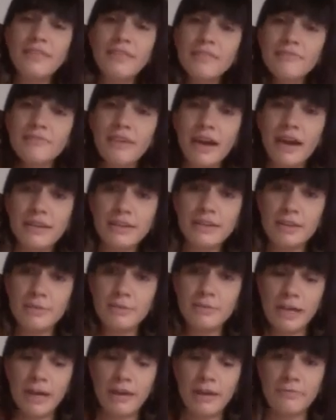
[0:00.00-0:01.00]
then finally
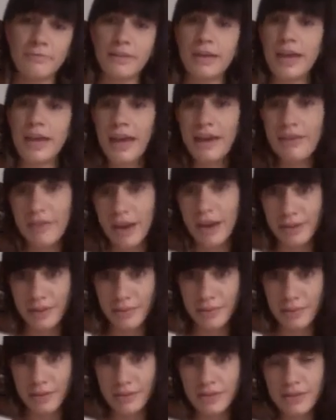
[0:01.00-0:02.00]
we have the air
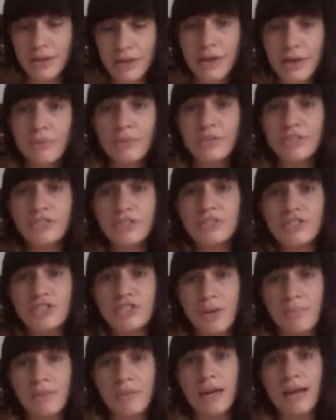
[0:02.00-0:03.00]
element, which is
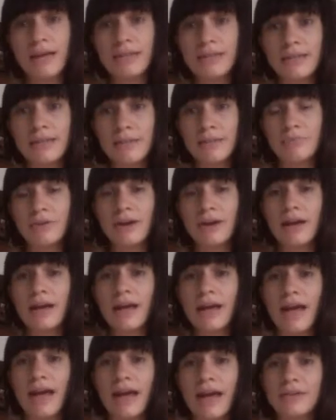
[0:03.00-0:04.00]
Gemini, Libra,
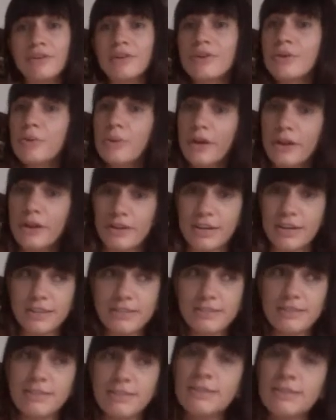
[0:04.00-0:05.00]
and
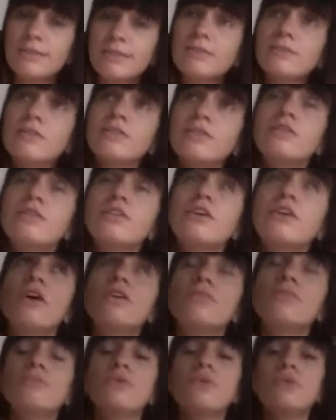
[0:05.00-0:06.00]
Aquarius. And this is a lot
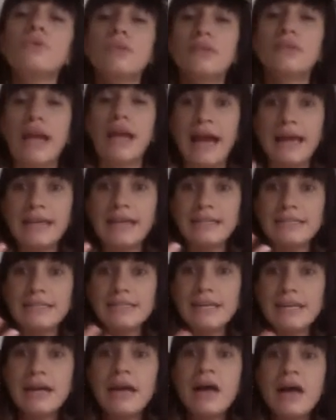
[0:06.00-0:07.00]
more light,
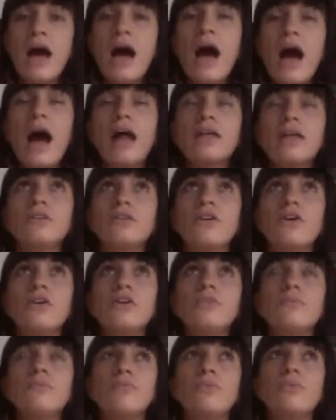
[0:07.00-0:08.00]
a lot
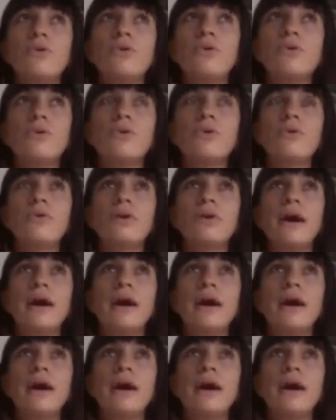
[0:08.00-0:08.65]
more,